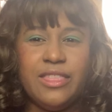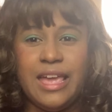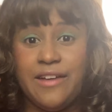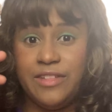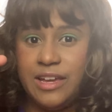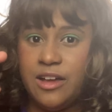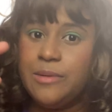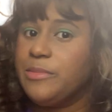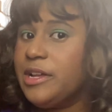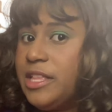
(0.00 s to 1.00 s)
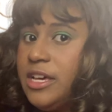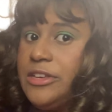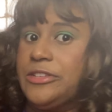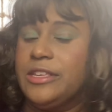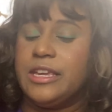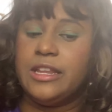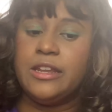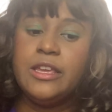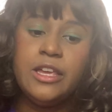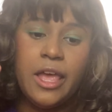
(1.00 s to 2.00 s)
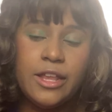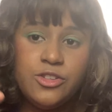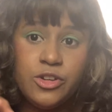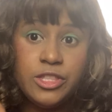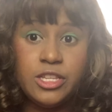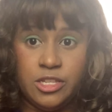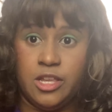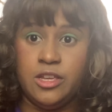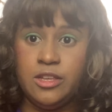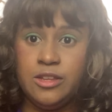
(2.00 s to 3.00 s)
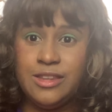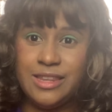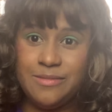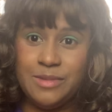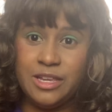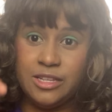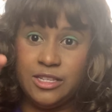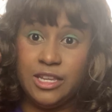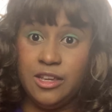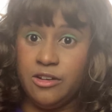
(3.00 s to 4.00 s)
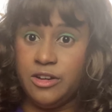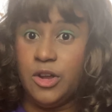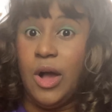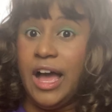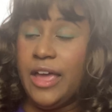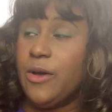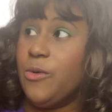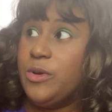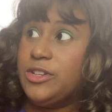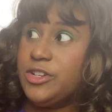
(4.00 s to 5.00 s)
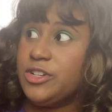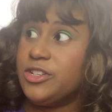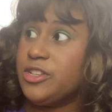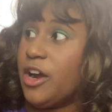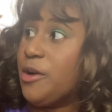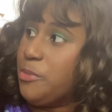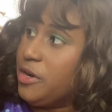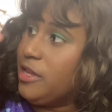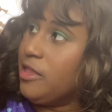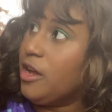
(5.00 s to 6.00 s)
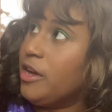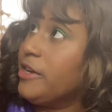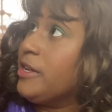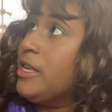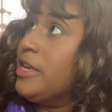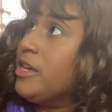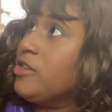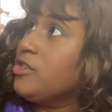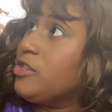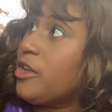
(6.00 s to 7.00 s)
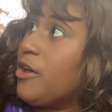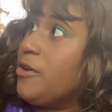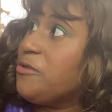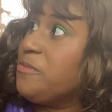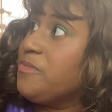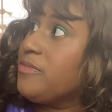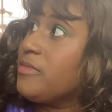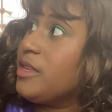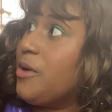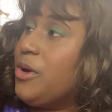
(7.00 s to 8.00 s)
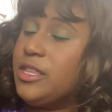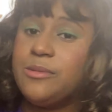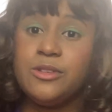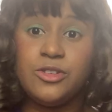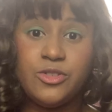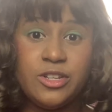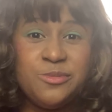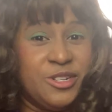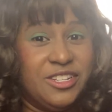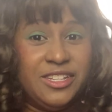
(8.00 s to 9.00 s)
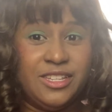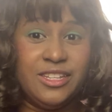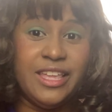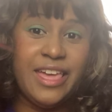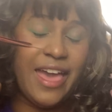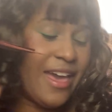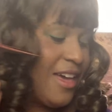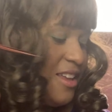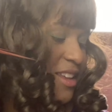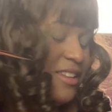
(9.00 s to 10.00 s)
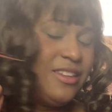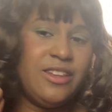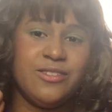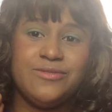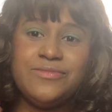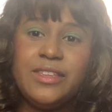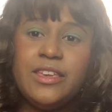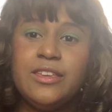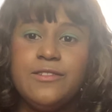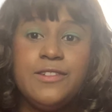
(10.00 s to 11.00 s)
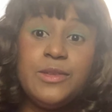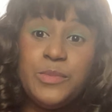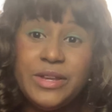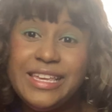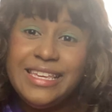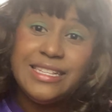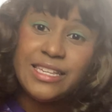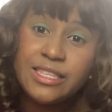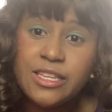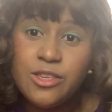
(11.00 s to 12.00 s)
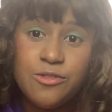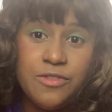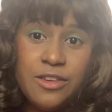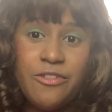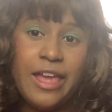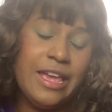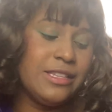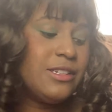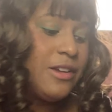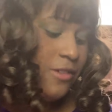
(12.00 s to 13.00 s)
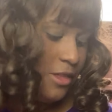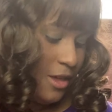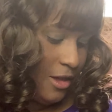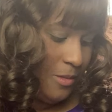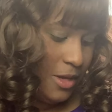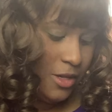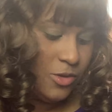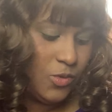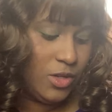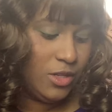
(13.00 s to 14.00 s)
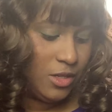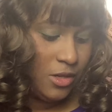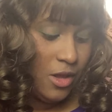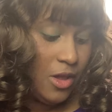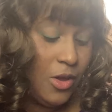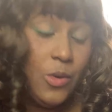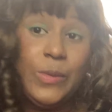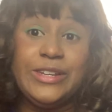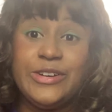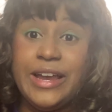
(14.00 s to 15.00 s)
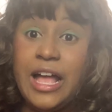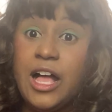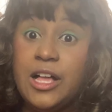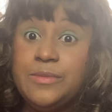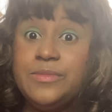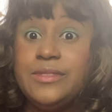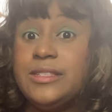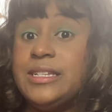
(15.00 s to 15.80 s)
and they have like an umbrella so they can enjoy the sun, because here in Ohio winters are pretty long. So I want them to enjoy as much as the sun they can, and you know, feel the breeze, get the UV rays and everything, because once winter comes,